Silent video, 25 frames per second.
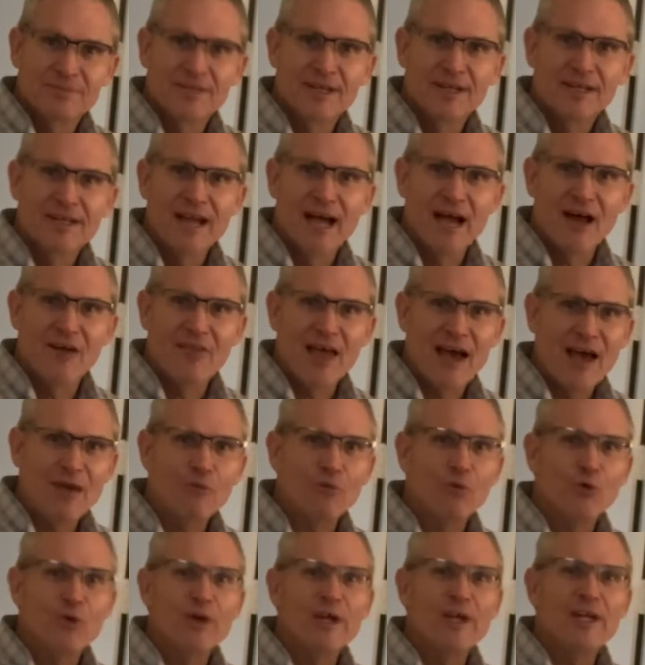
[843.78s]
Now, that
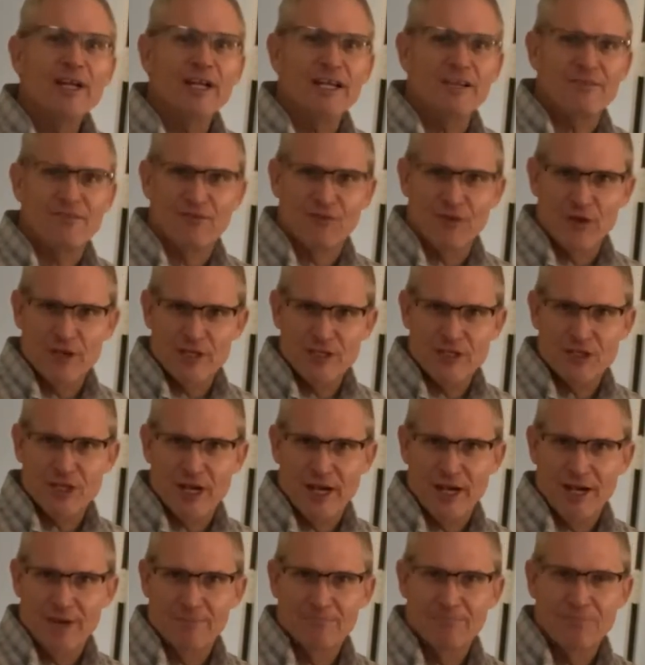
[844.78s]
really frees you
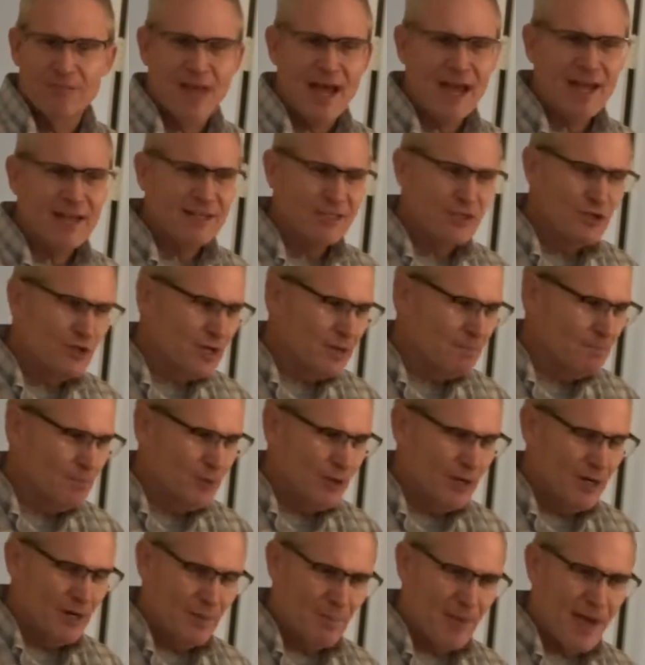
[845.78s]
up. That you can put
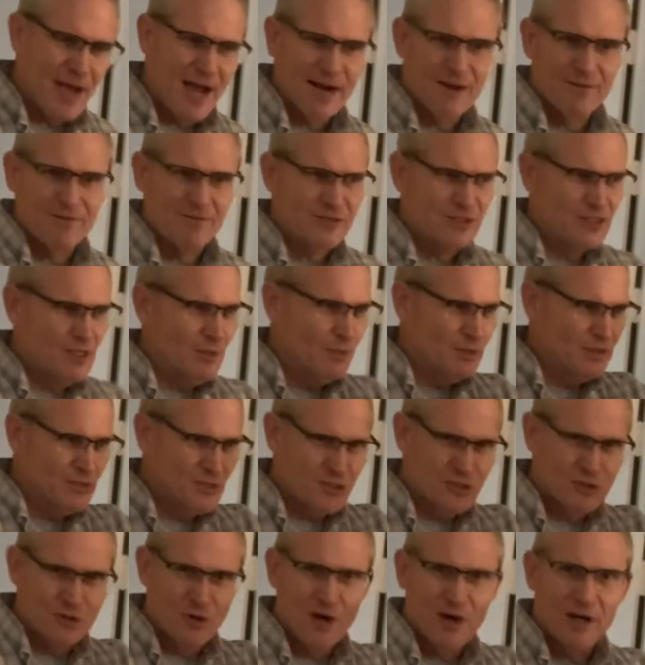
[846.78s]
in the back of someone's
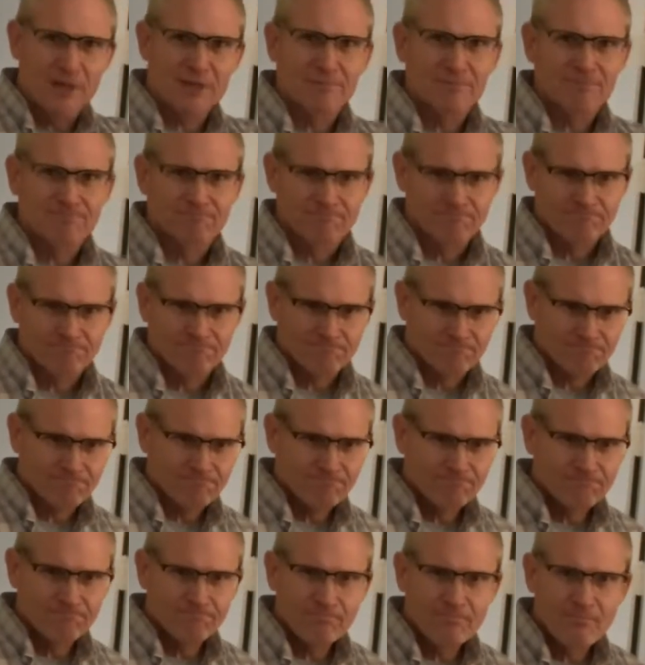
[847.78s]
truck,
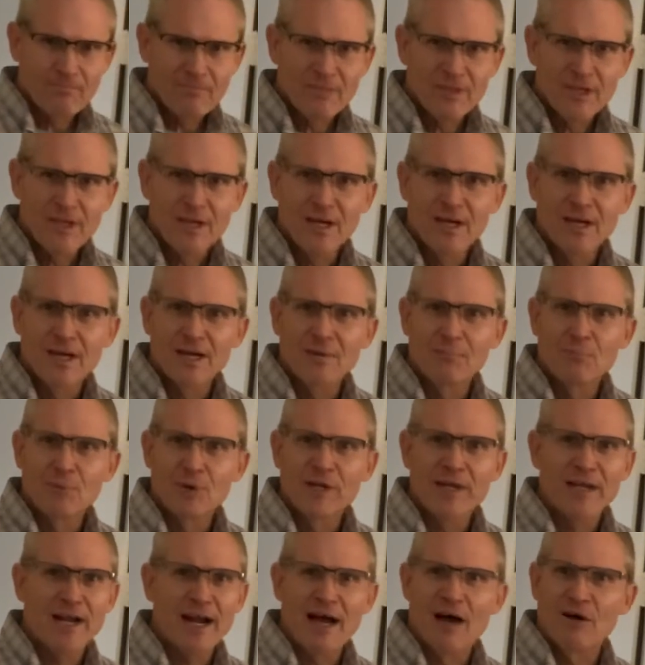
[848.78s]

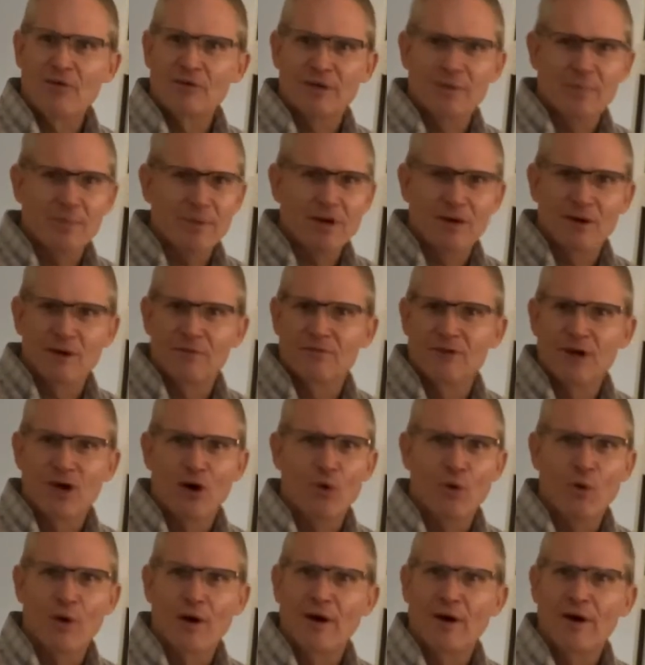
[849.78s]
bring it out in the middle of
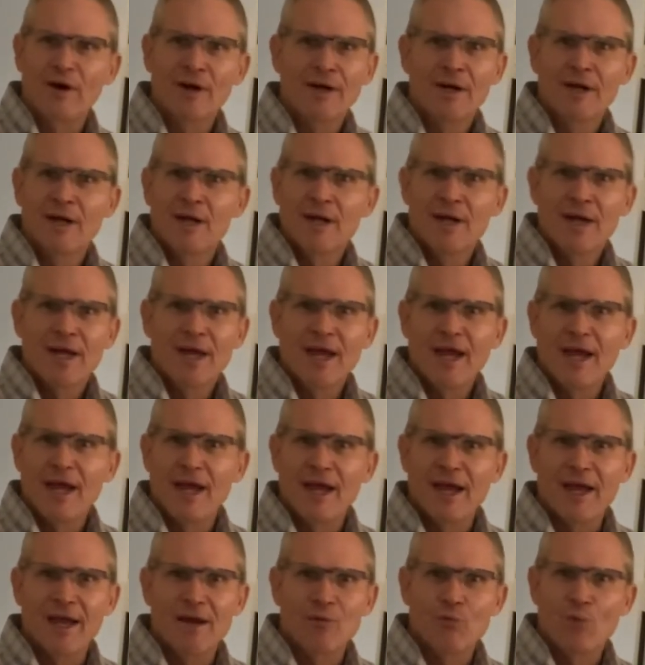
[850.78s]
nowhere,
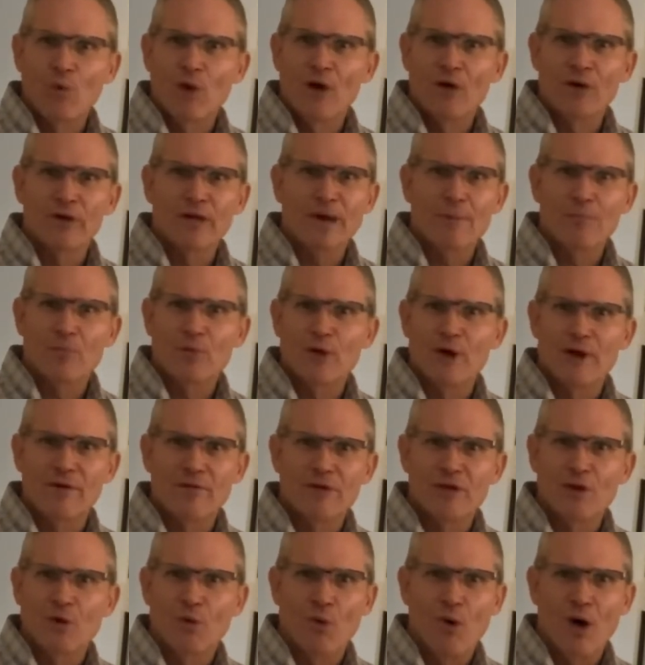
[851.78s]
and weld up whatever
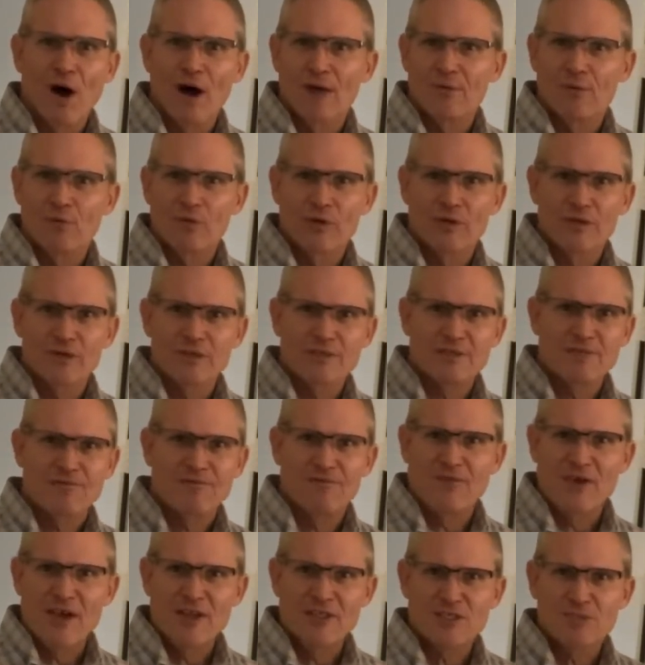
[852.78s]
you want, whether it's a
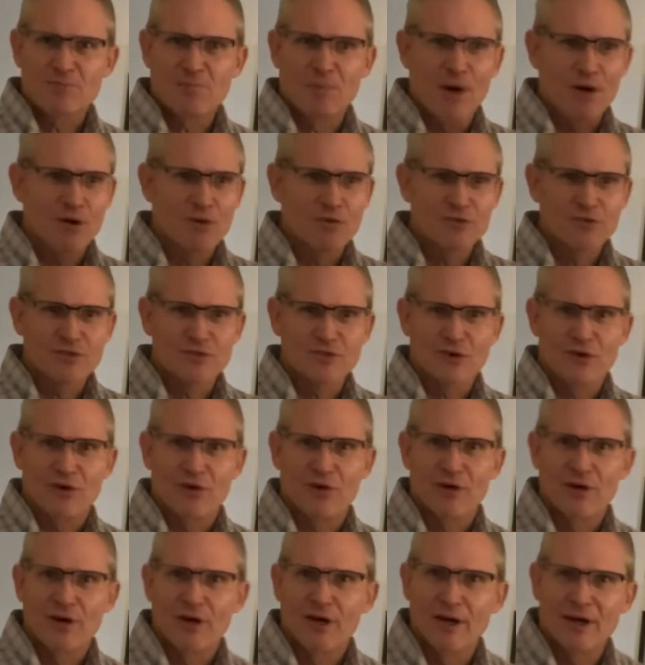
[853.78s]
fence post
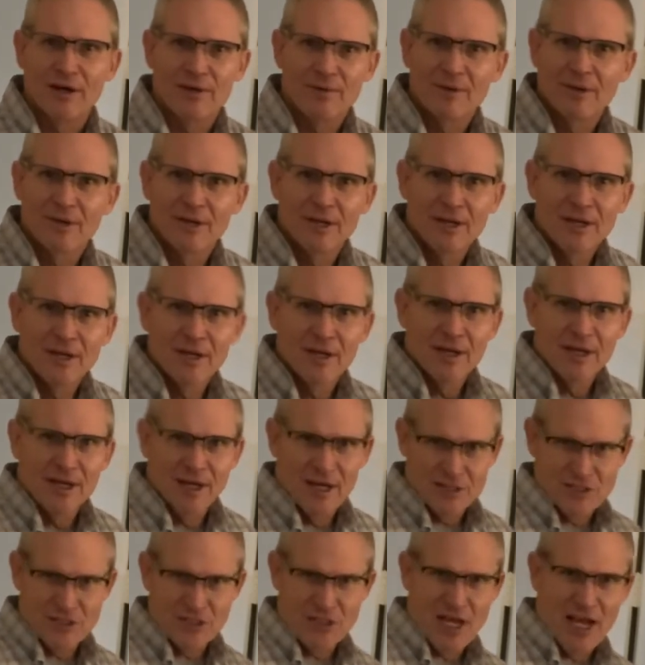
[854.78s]
or
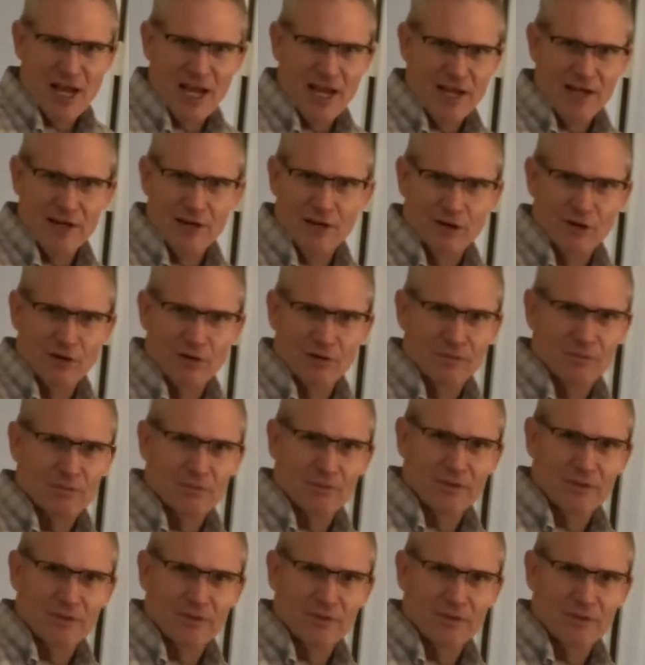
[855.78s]
a sign or